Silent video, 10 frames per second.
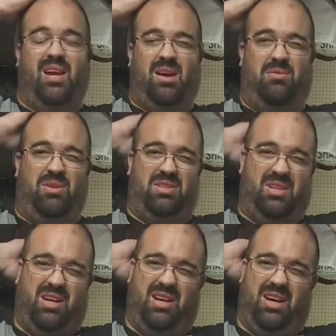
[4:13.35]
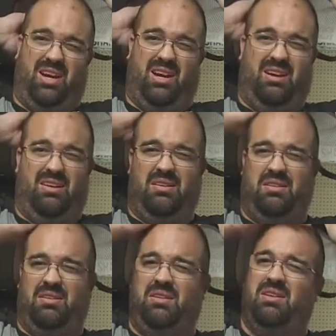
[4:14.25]
I want to say
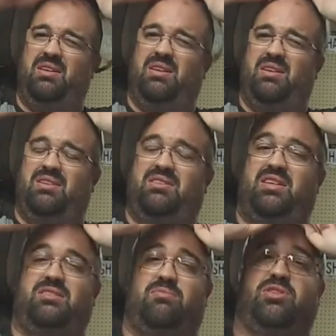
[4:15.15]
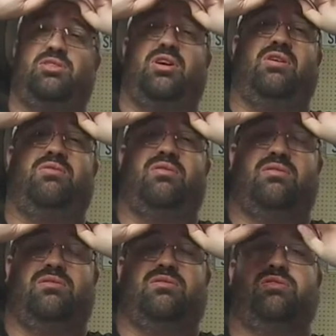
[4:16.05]
6 months ago,
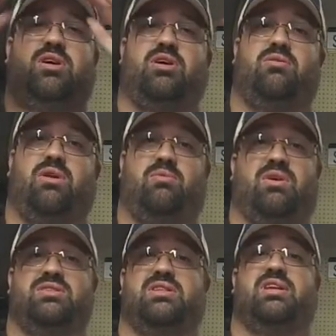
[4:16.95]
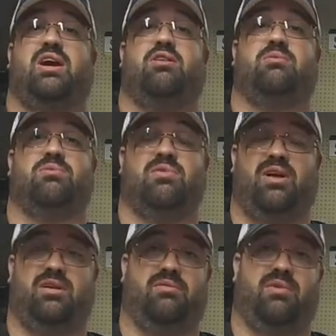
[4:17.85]
so it wasn't terrible,
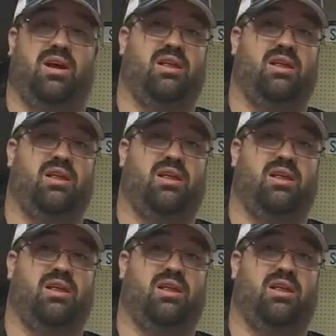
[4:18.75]
and